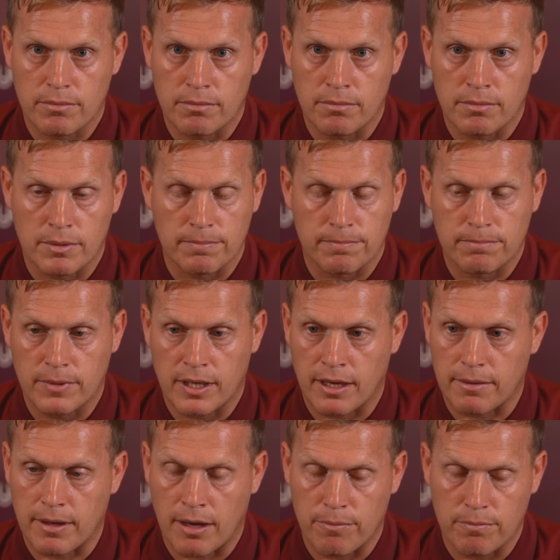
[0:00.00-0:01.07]
I'm
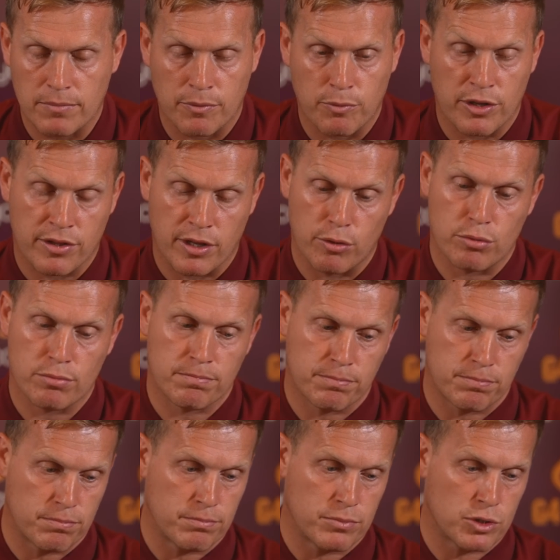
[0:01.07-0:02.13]
without
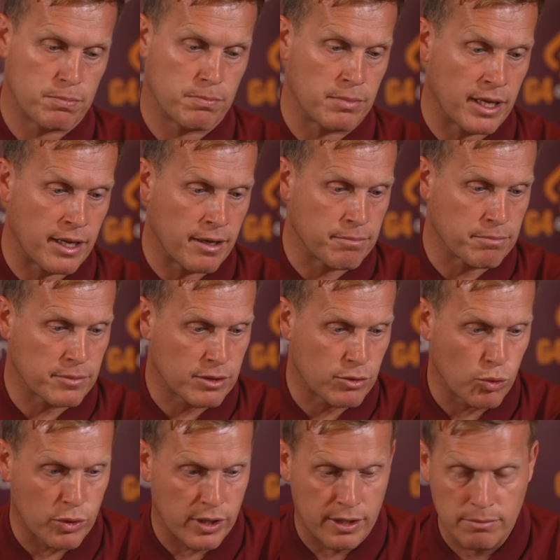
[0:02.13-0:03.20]

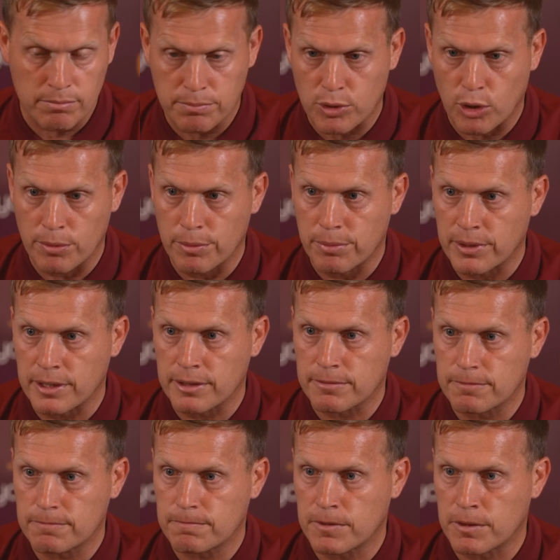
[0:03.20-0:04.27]
going, it probably
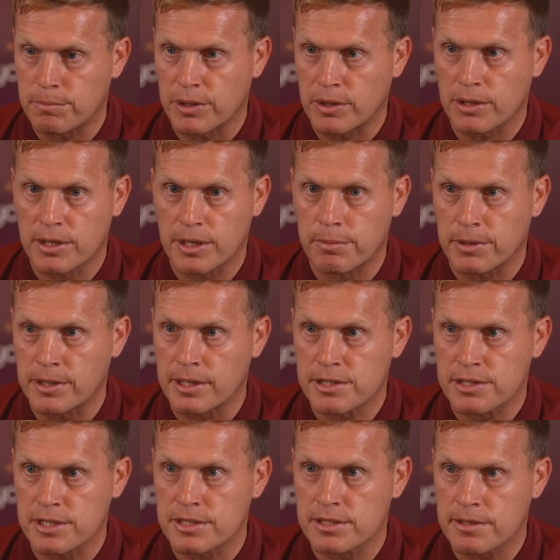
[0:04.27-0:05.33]
he'd be lucky to play
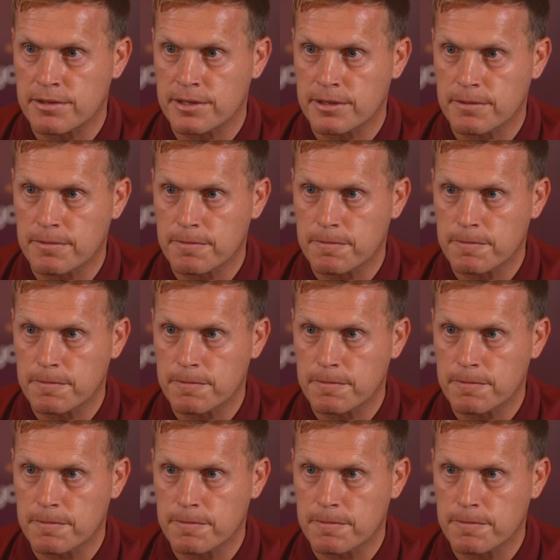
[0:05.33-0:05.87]
this season, I think.